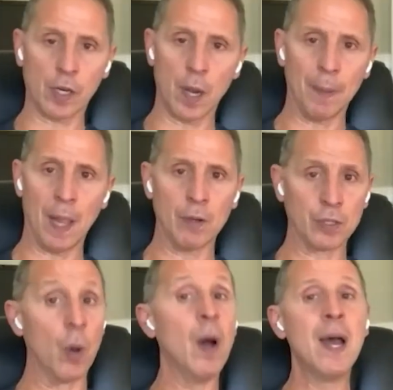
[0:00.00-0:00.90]
a couple hours
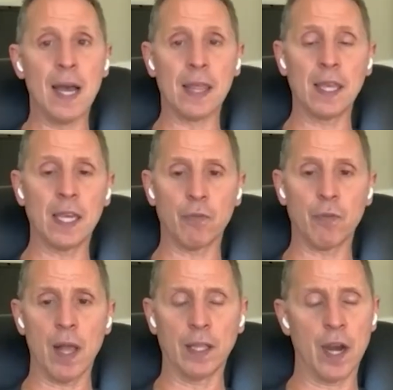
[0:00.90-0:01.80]
ago. I think it
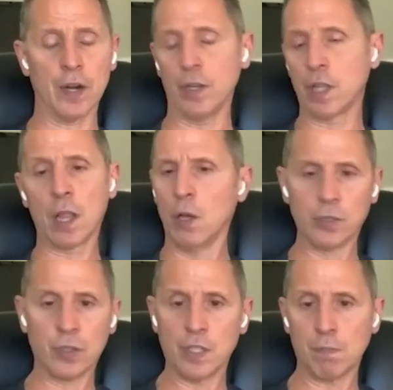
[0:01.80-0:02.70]
rallied hard into the
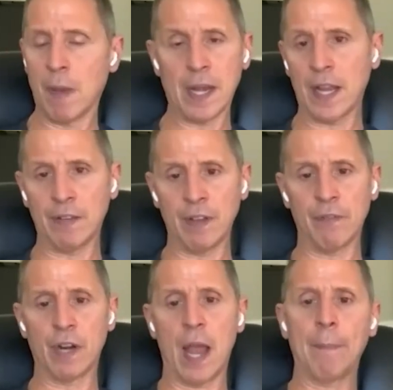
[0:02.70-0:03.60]
close, so this might not even
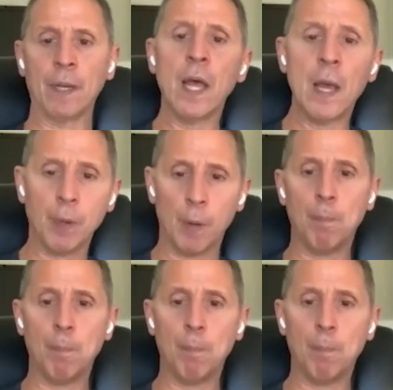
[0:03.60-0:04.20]
ever happen. But a